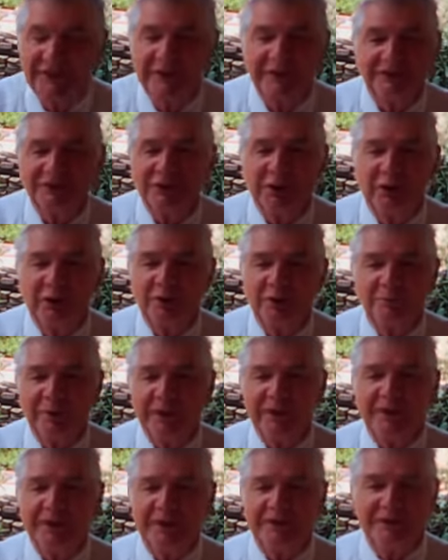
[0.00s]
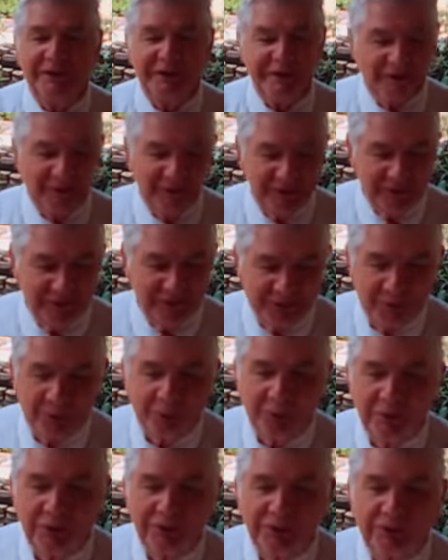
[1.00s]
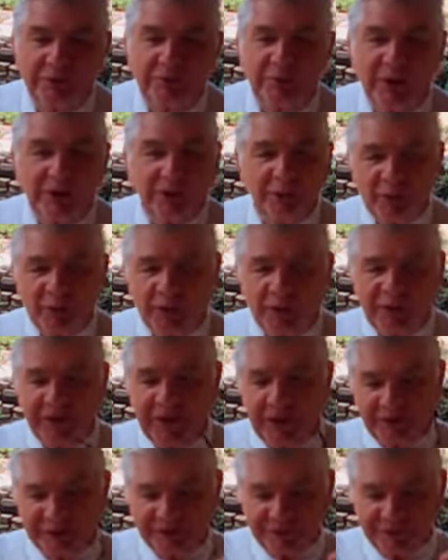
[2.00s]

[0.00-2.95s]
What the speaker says: think he's gone mad there, and he's in prison. By the way, he